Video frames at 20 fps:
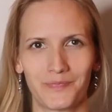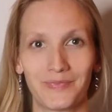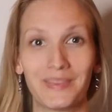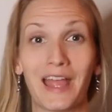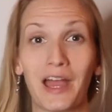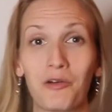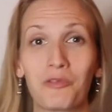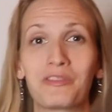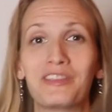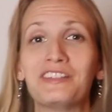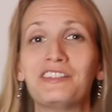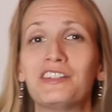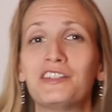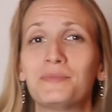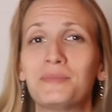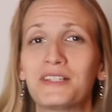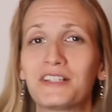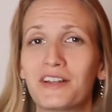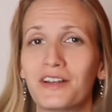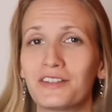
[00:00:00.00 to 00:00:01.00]
Now, this is
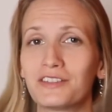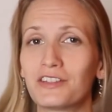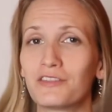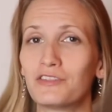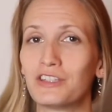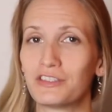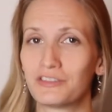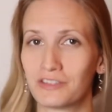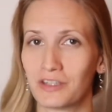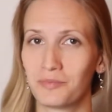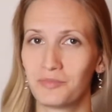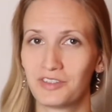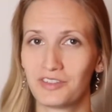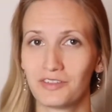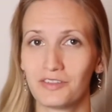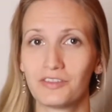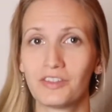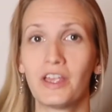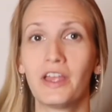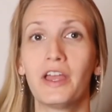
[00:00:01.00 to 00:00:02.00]
because of the
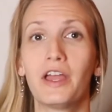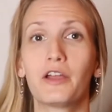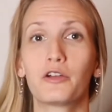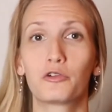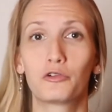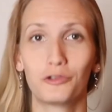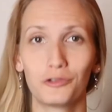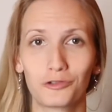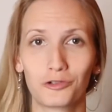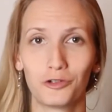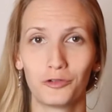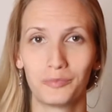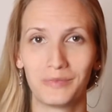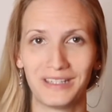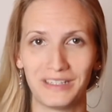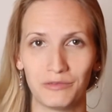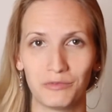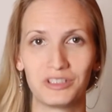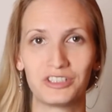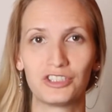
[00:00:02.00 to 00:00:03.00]
substance
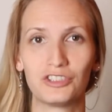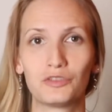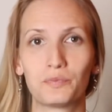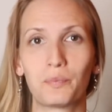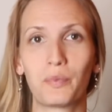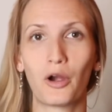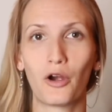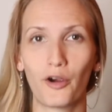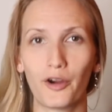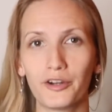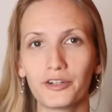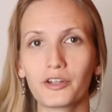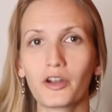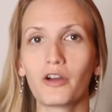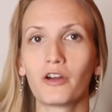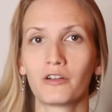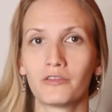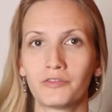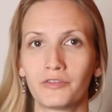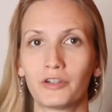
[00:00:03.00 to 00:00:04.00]
curcumin, which is part
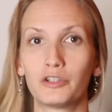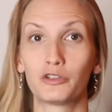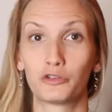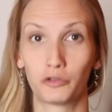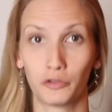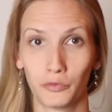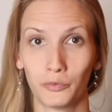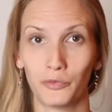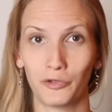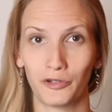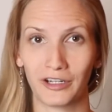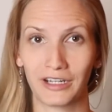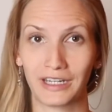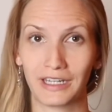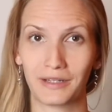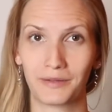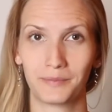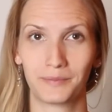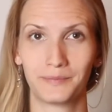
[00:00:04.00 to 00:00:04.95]
of turmeric.